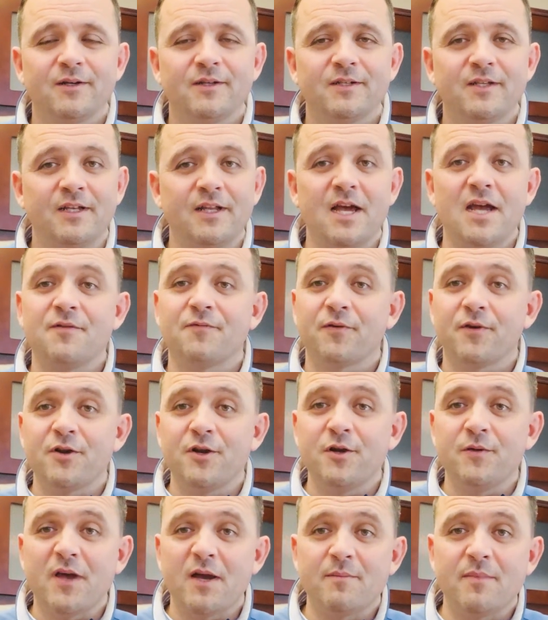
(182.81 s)
Today for
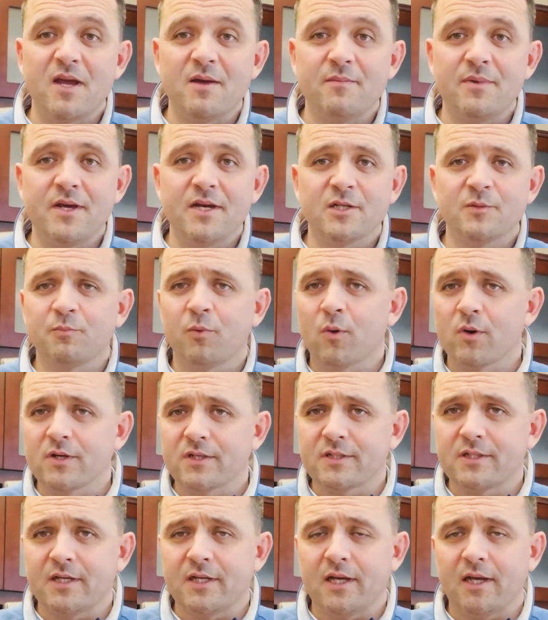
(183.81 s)
you that may be a sports
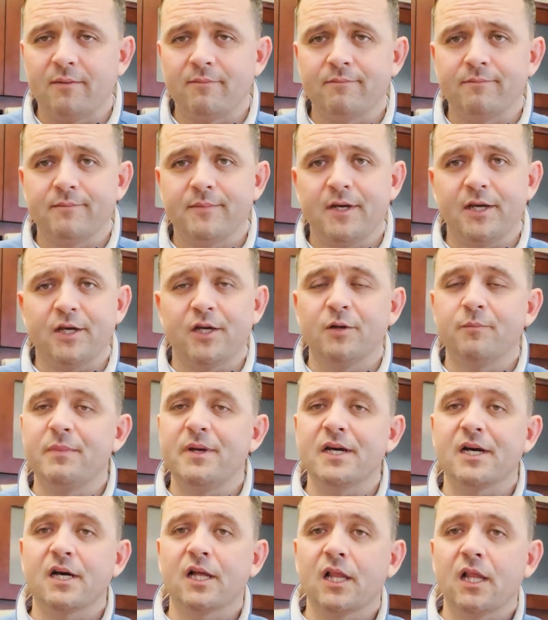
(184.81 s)
team, it could be
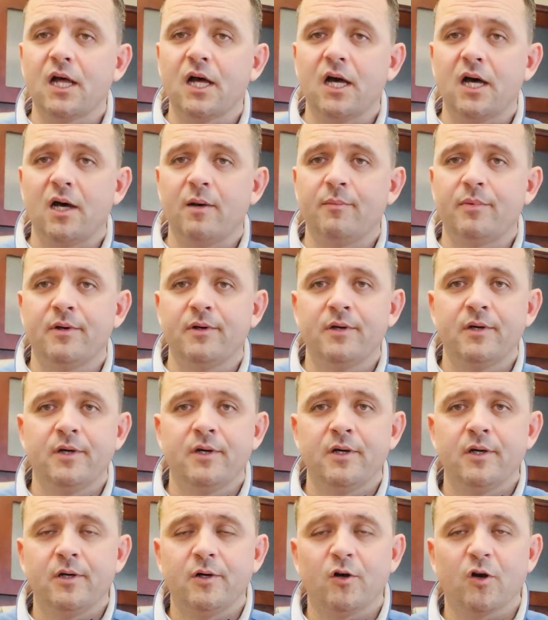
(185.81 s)
a club,
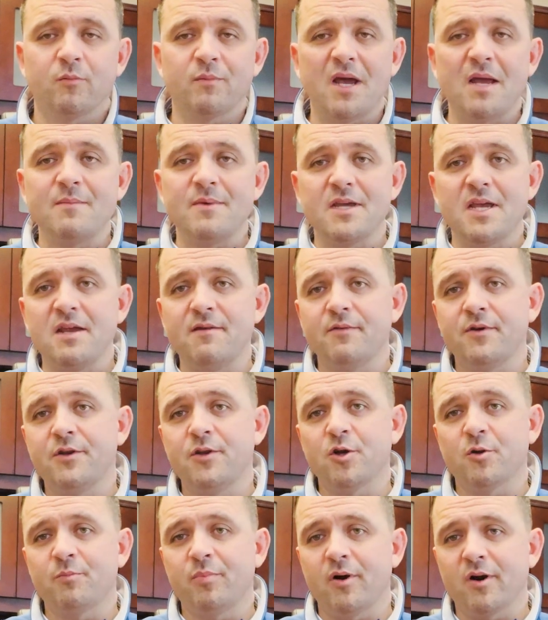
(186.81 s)
or maybe even
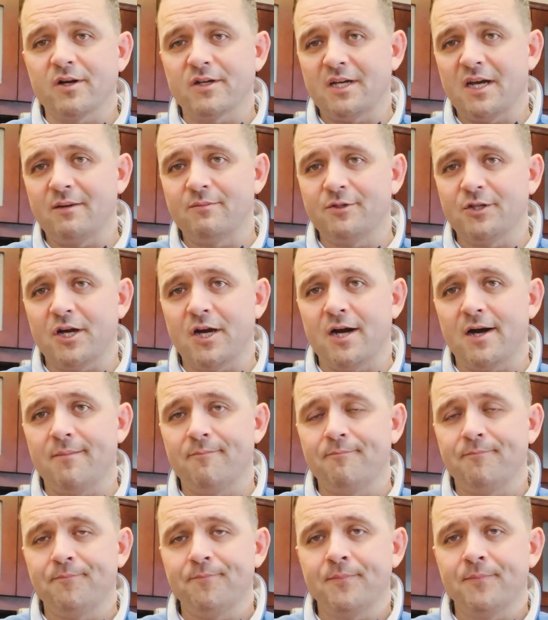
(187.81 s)
your part-time job.